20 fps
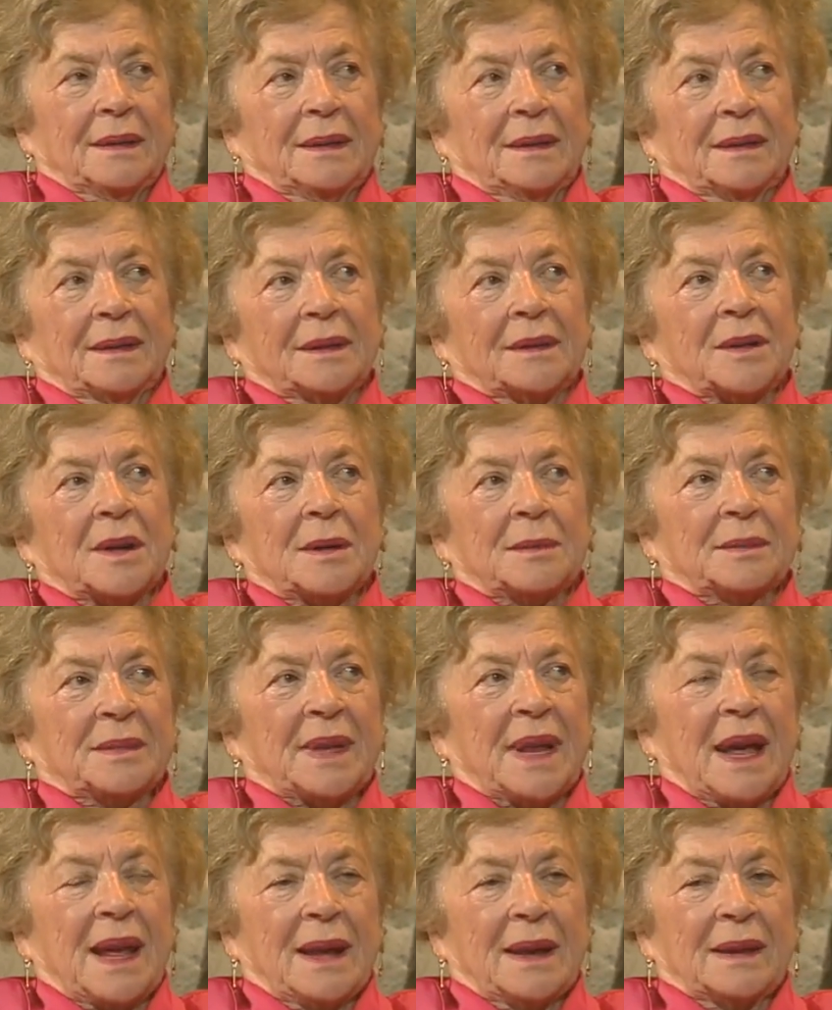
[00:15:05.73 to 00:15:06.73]
And come
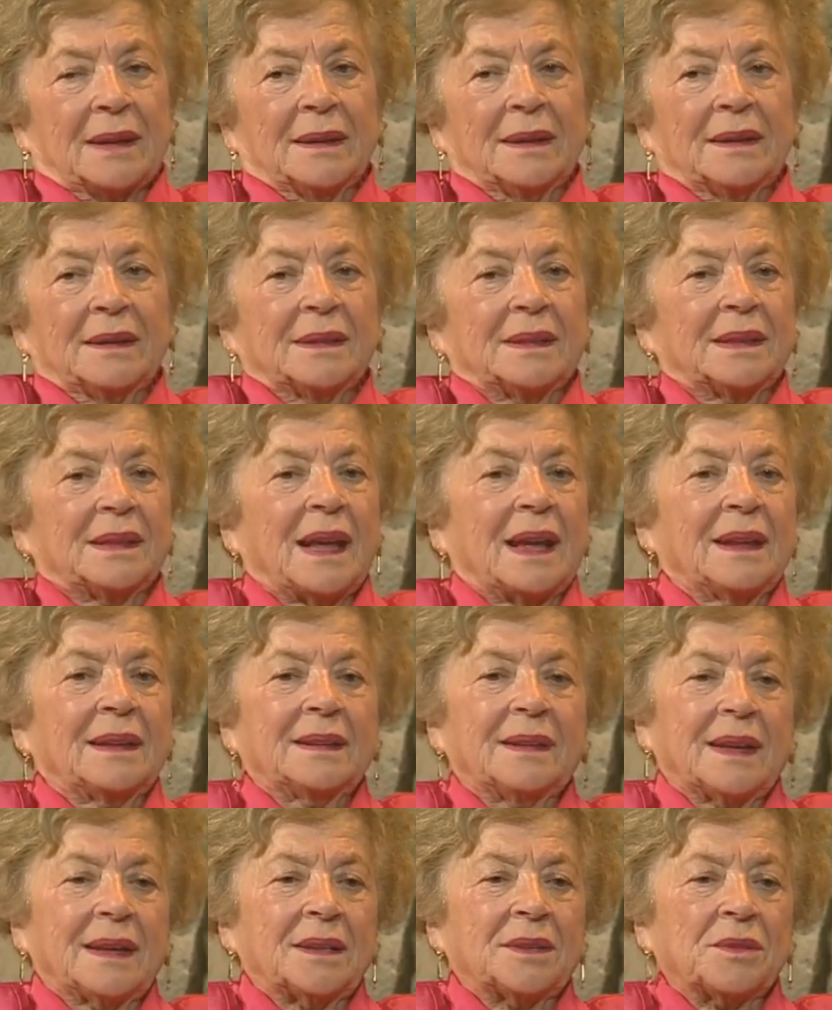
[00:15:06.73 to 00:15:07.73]
down,
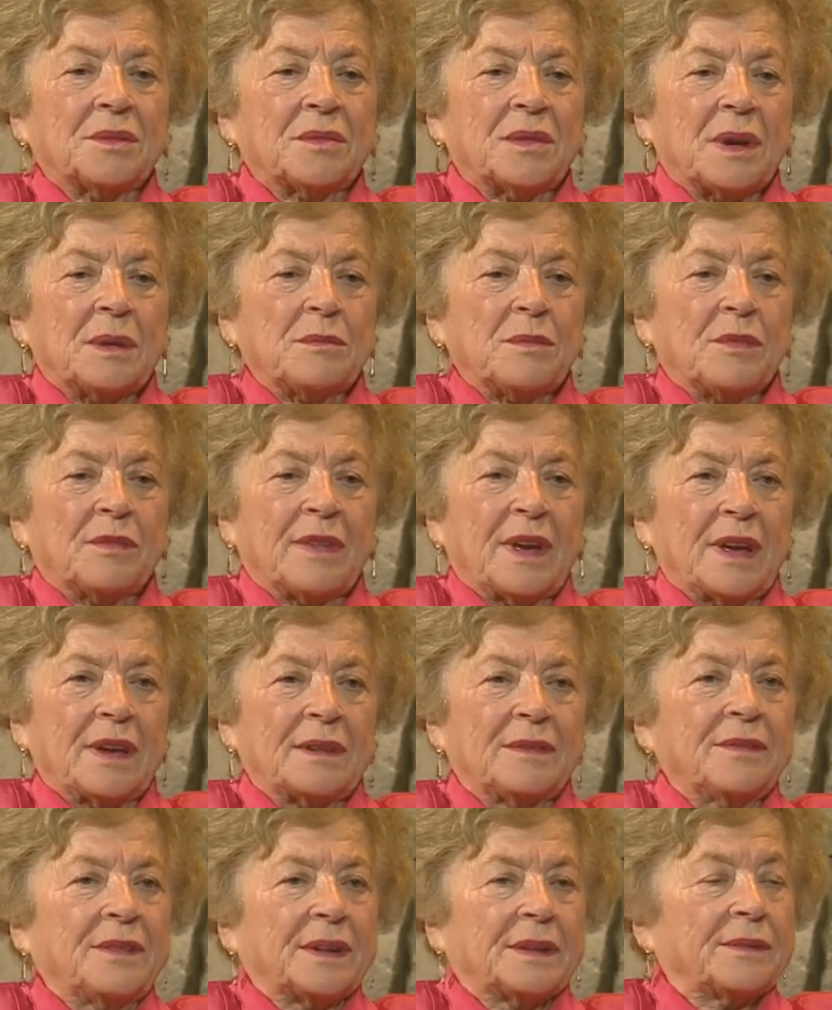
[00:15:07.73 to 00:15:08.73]
down they took them
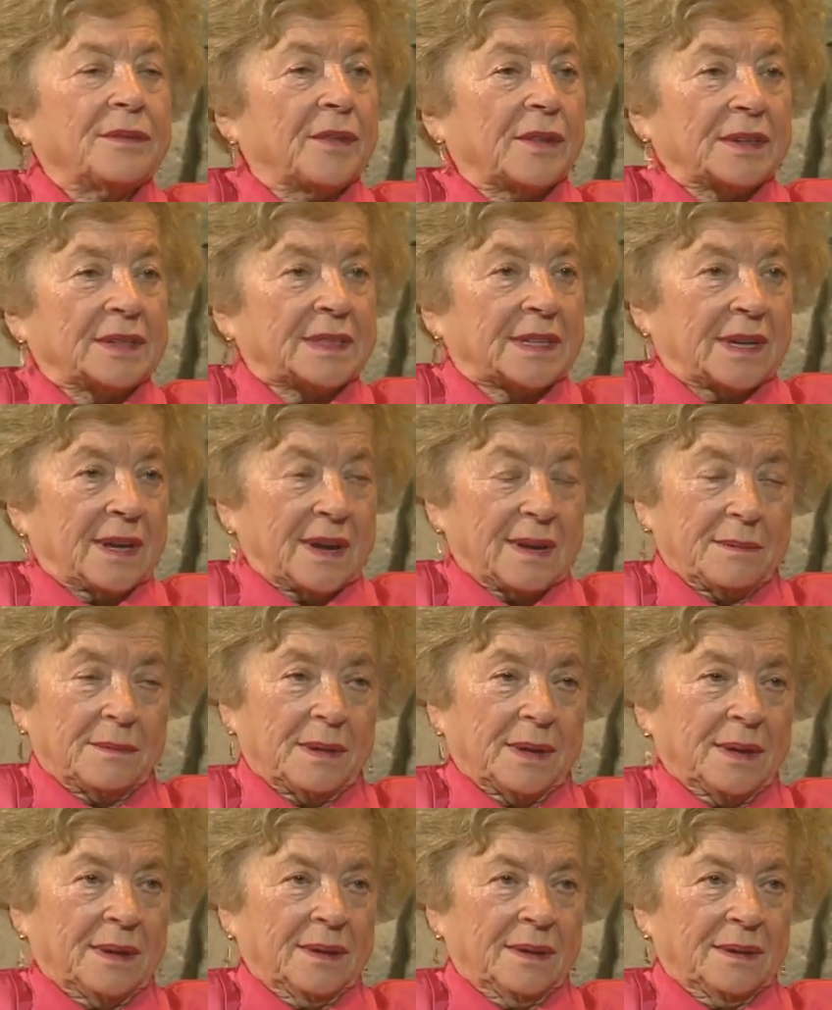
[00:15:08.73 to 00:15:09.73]
away for forced
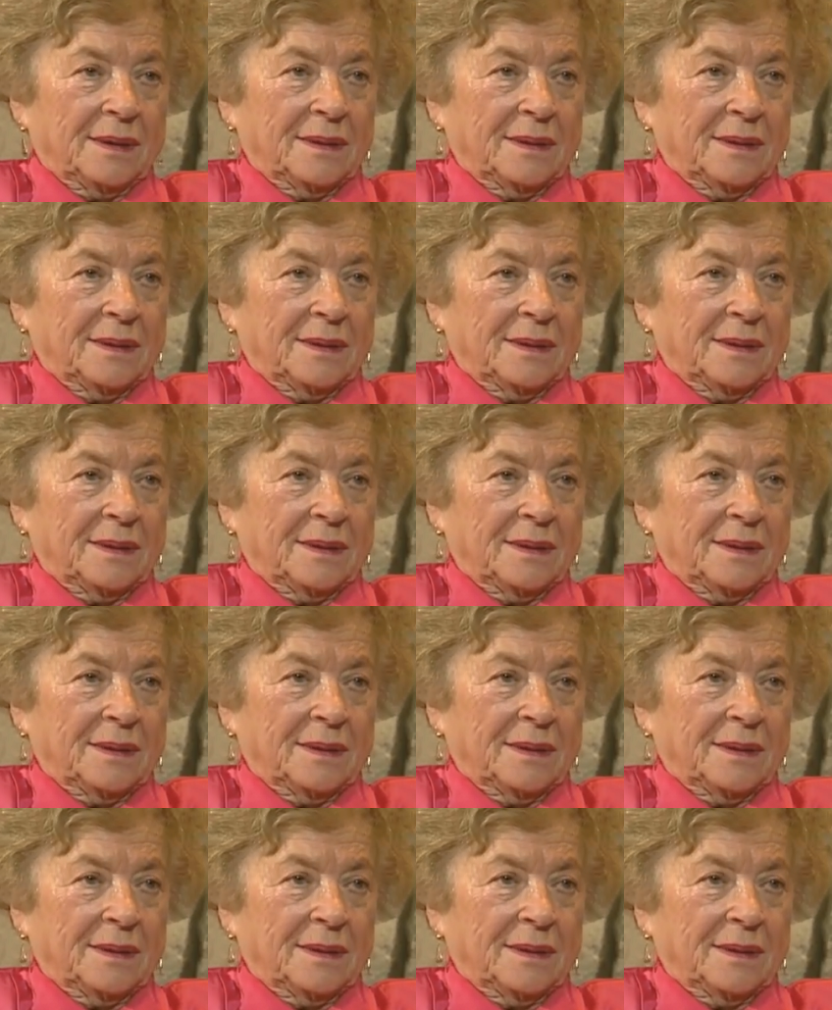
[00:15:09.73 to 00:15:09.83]
labor.